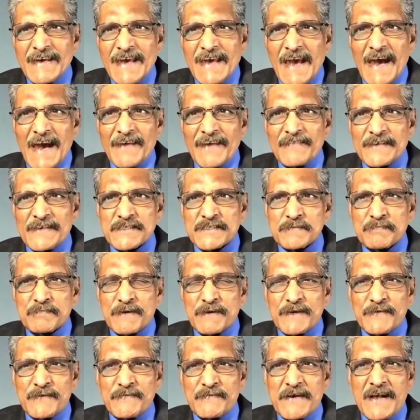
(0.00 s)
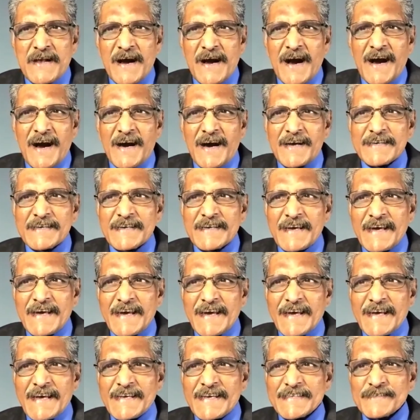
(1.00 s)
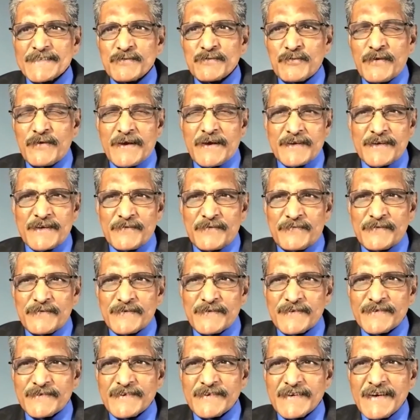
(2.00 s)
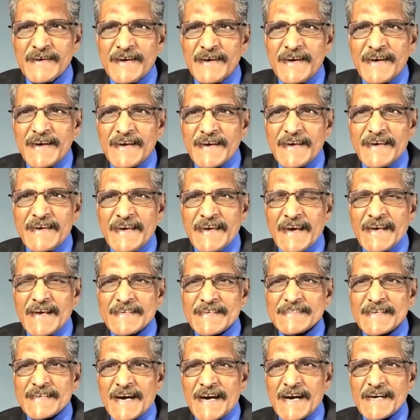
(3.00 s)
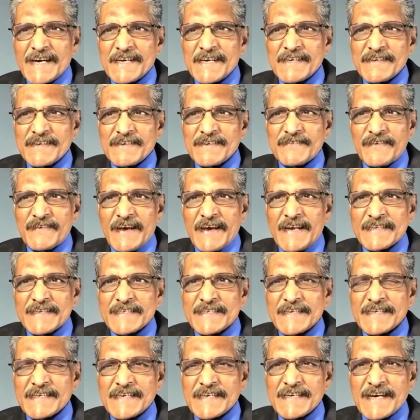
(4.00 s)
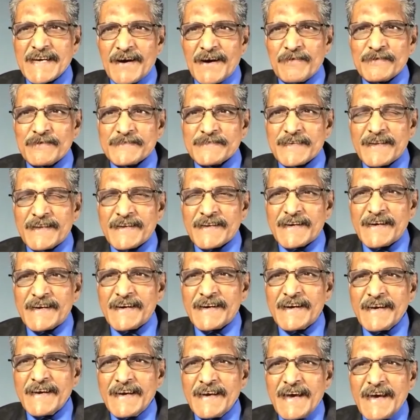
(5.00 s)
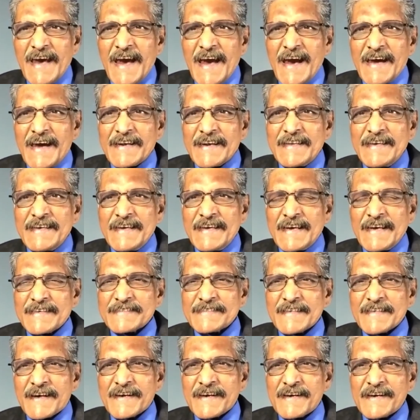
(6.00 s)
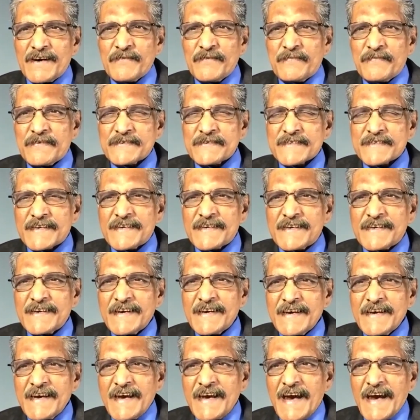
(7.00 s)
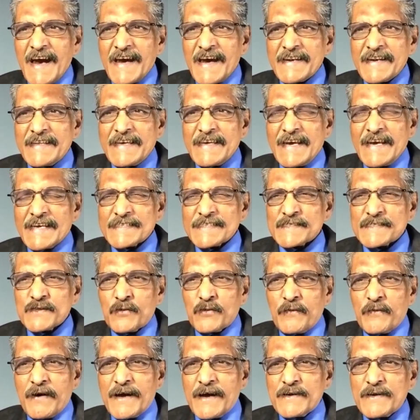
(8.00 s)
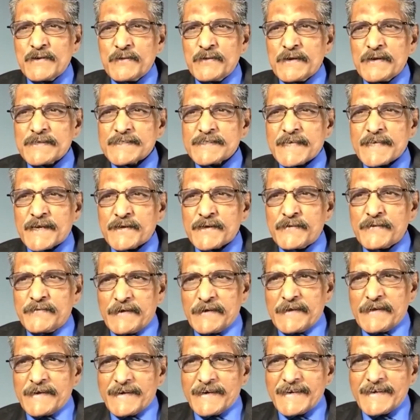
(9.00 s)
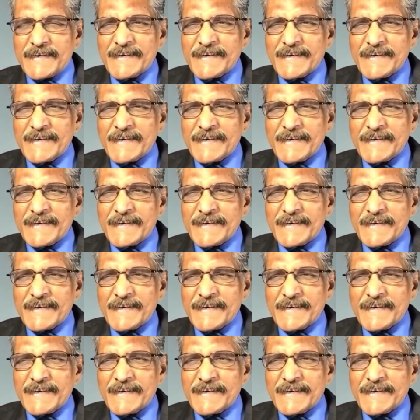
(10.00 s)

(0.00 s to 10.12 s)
And the Spirit of God is wonderful. He is a great counselor, and he is a comforter, and he is the one who is the revealer.